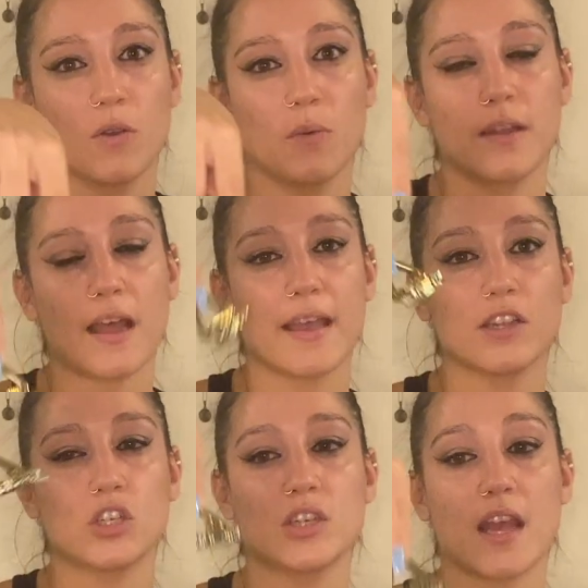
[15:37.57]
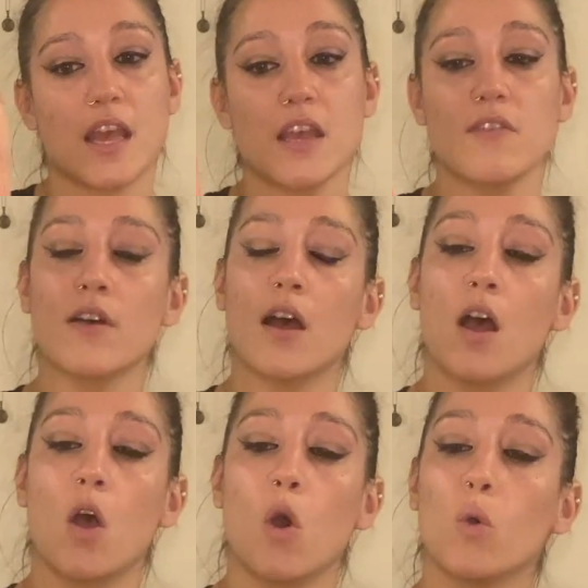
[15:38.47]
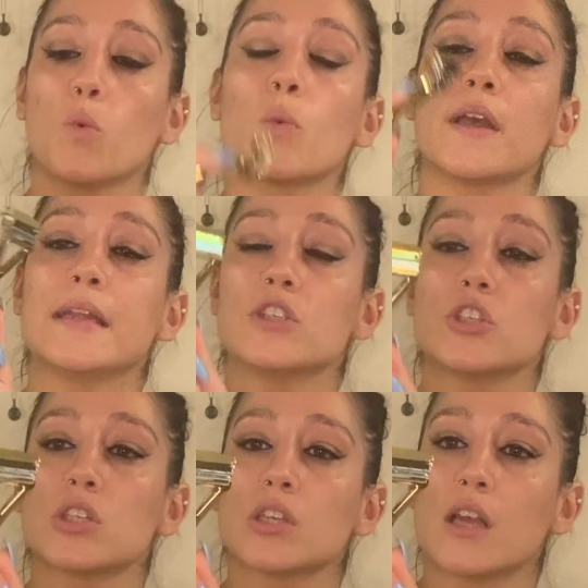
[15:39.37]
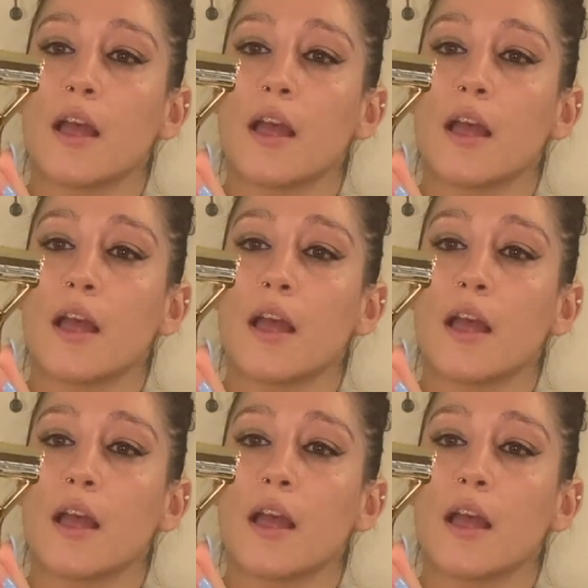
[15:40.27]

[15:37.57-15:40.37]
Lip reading: when I shave, which